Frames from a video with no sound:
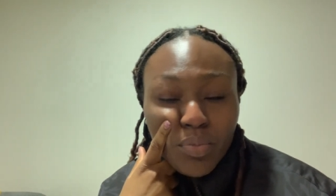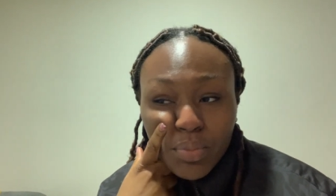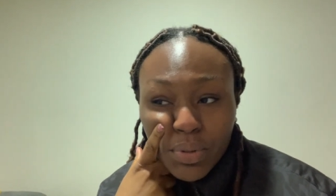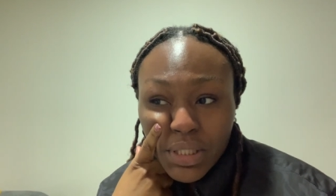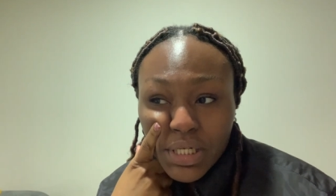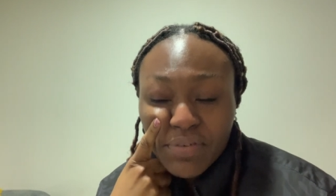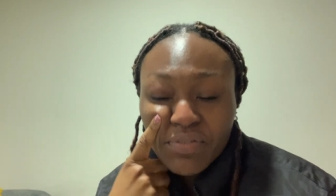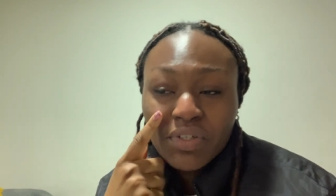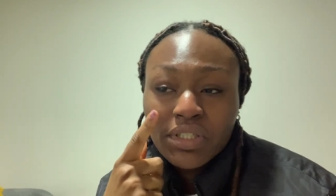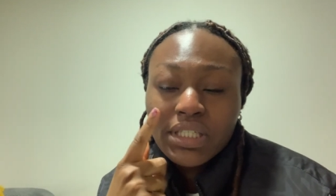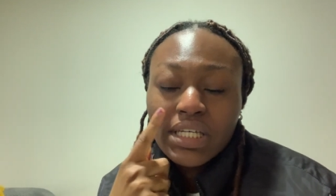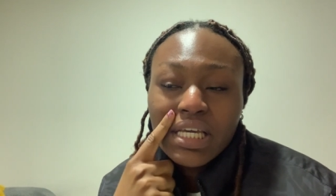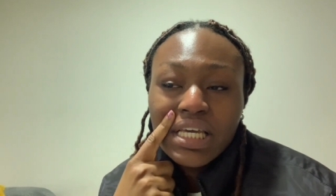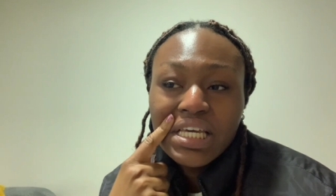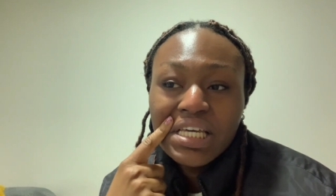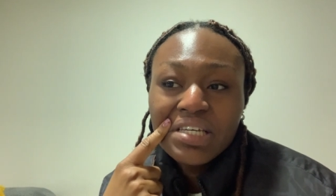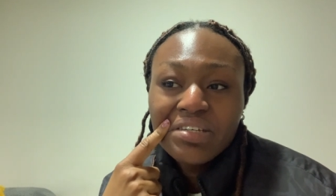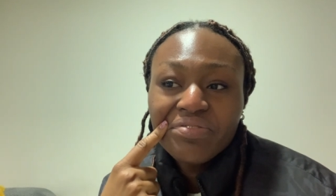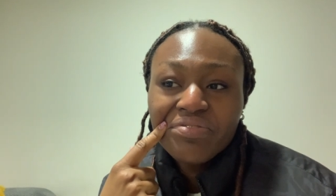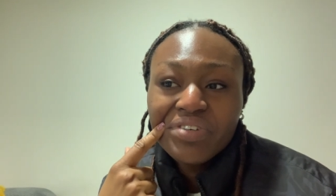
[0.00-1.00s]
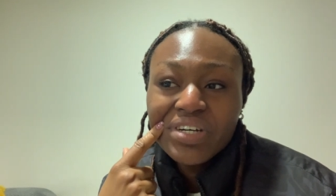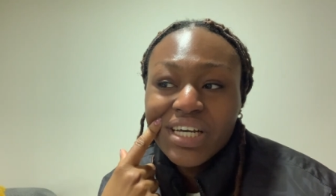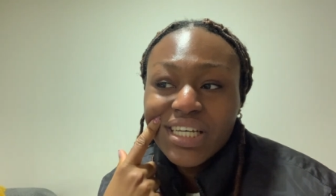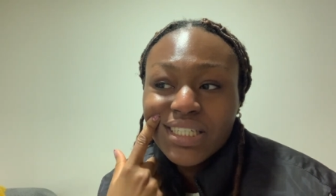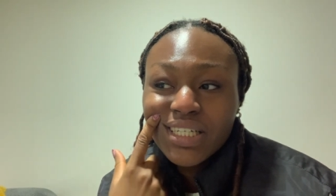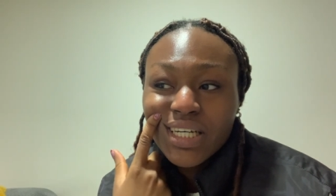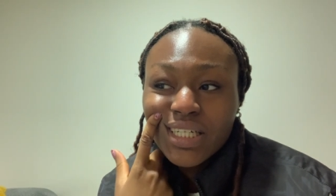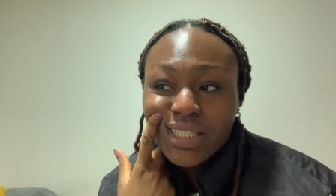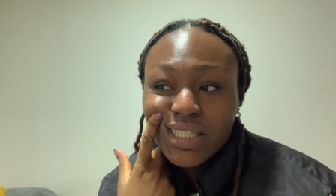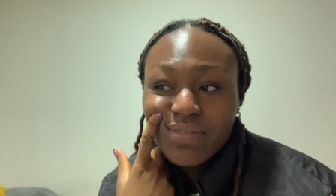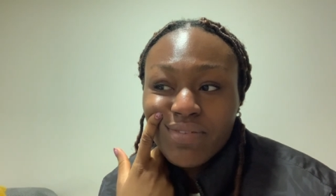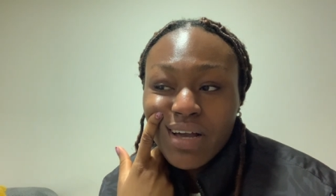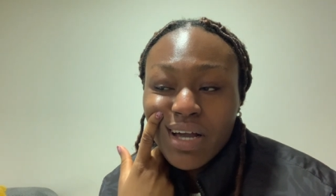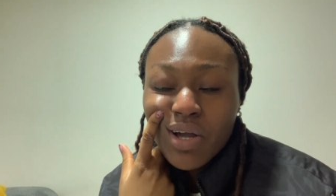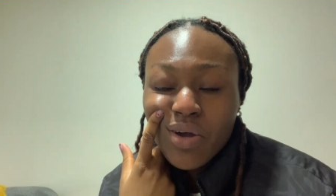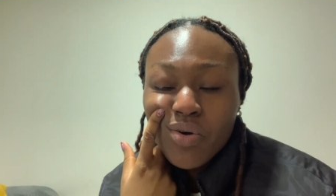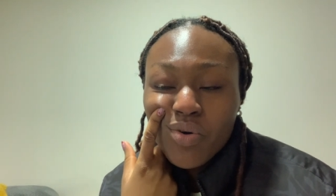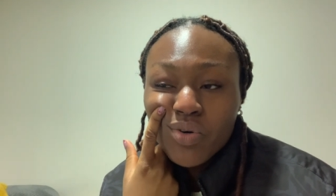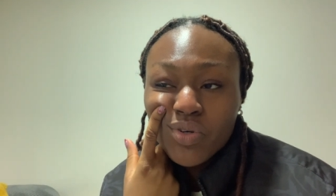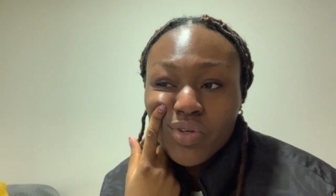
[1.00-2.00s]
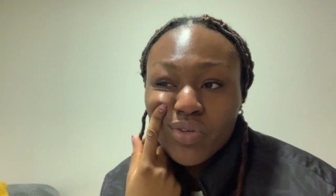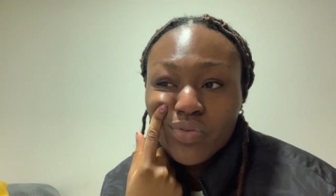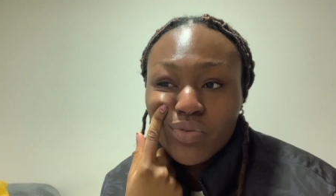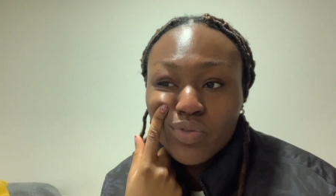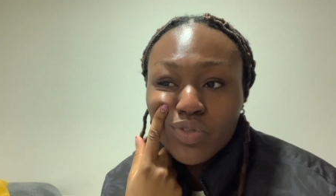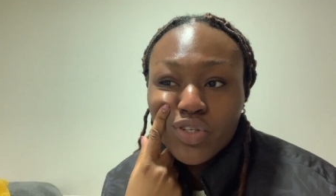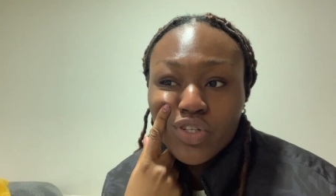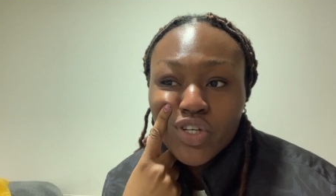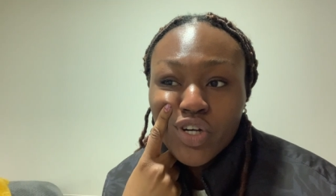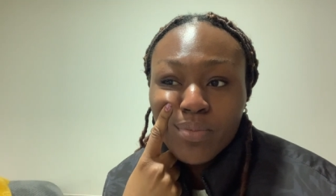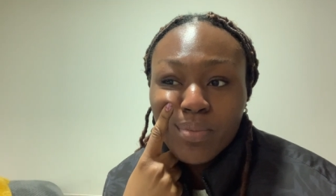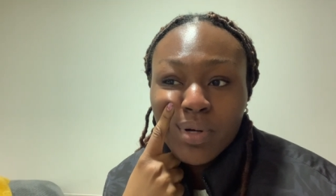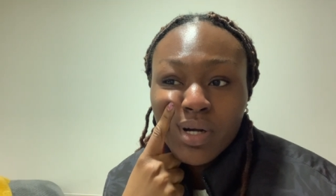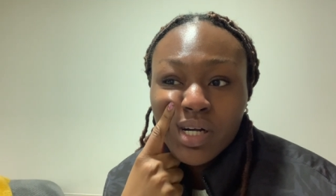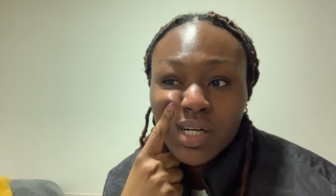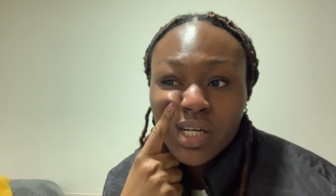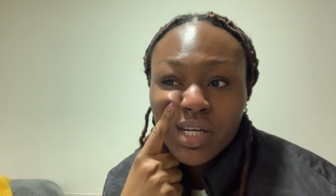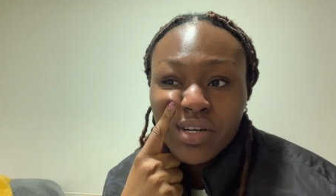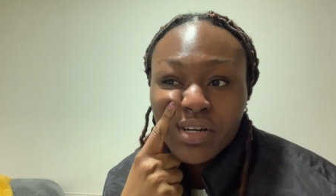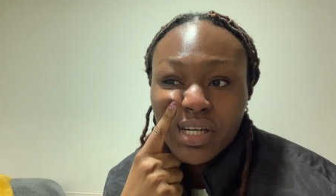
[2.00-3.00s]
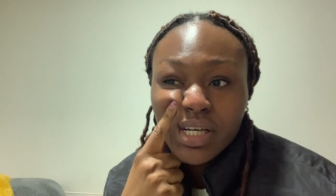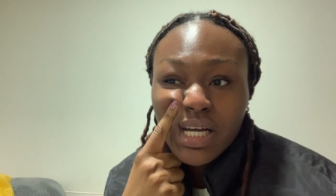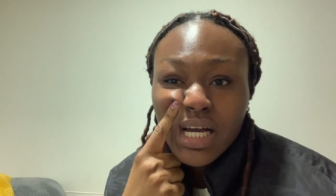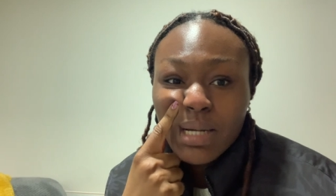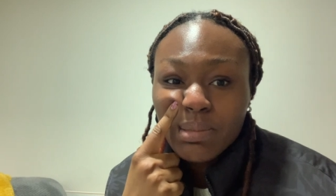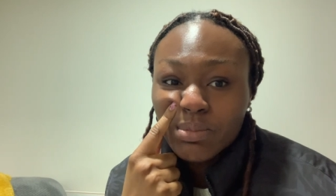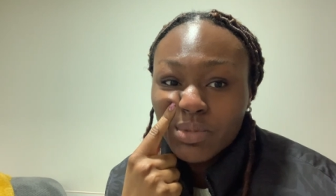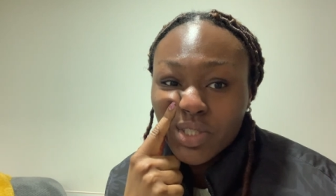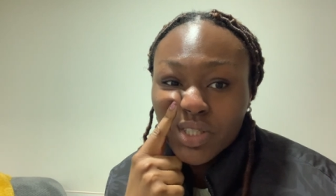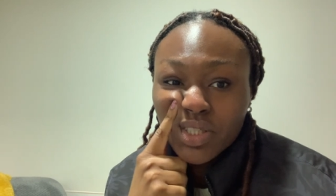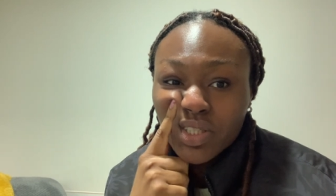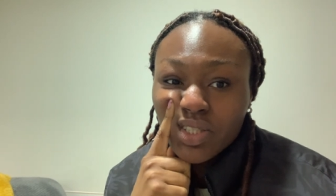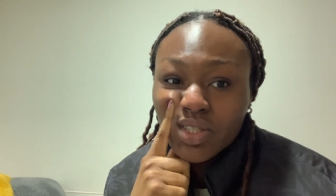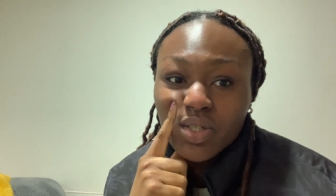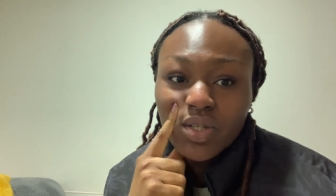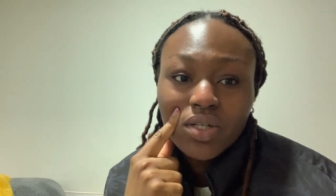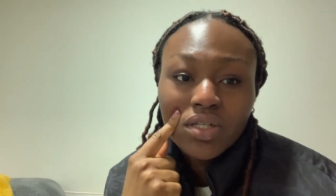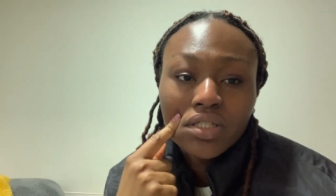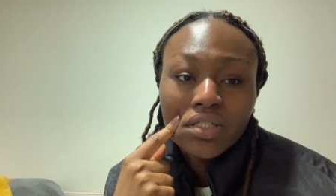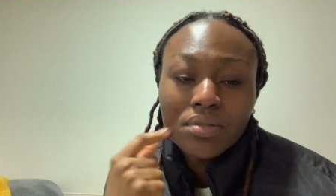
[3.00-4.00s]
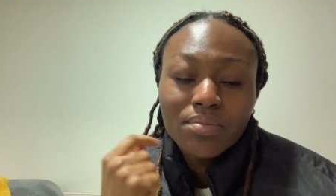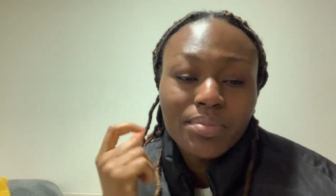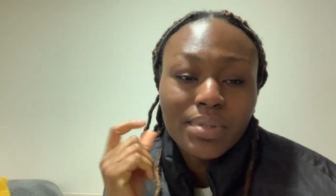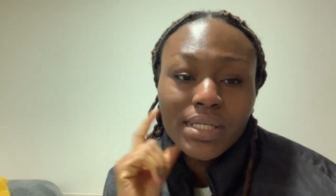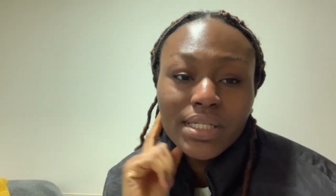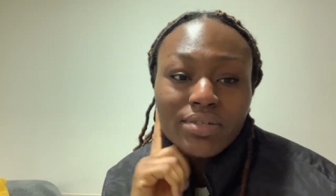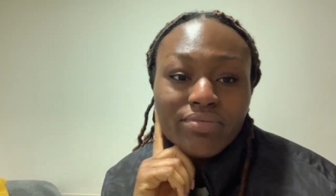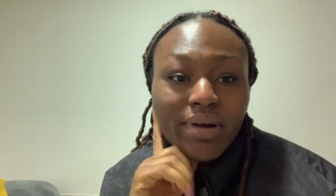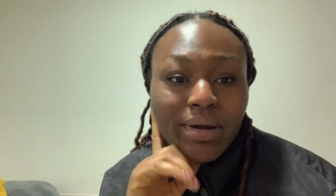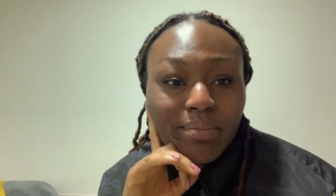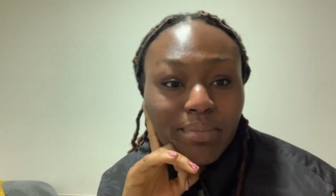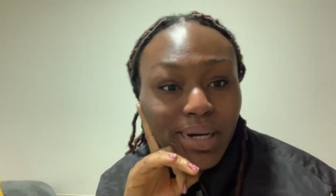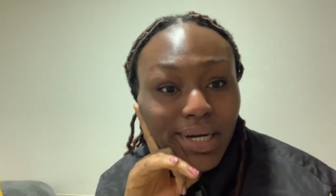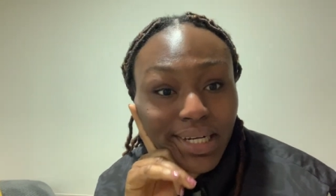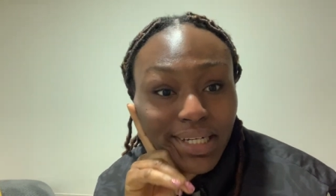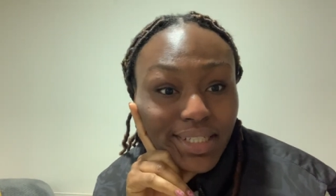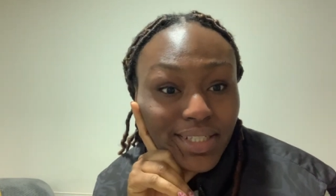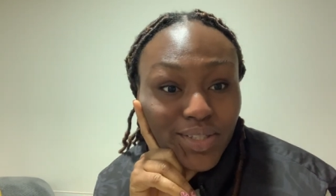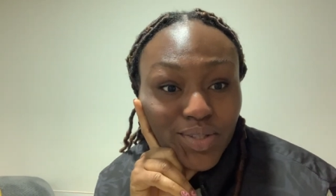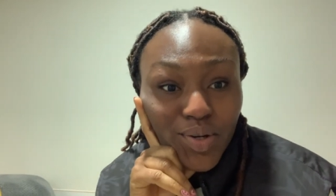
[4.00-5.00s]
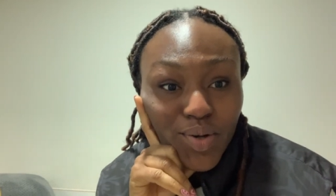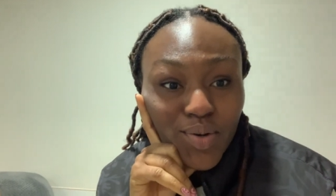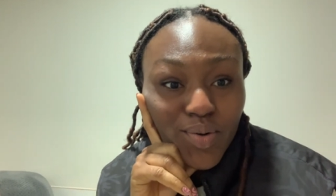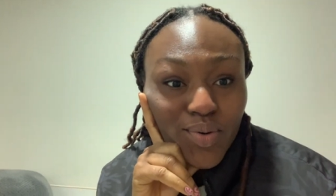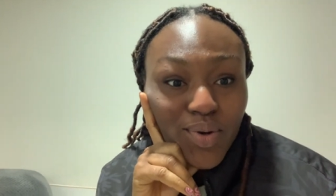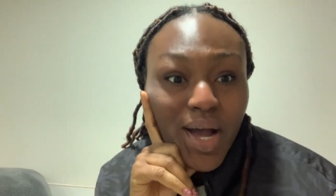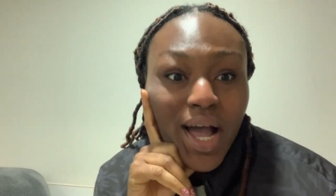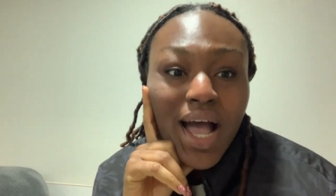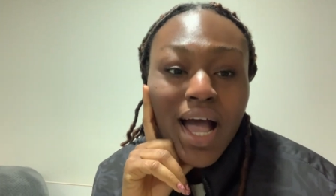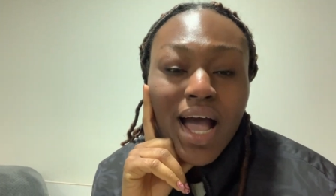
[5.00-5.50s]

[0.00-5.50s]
but then I've got to eat first, because if I go in a food shop hungry, I'm just not gonna be in the right mind. So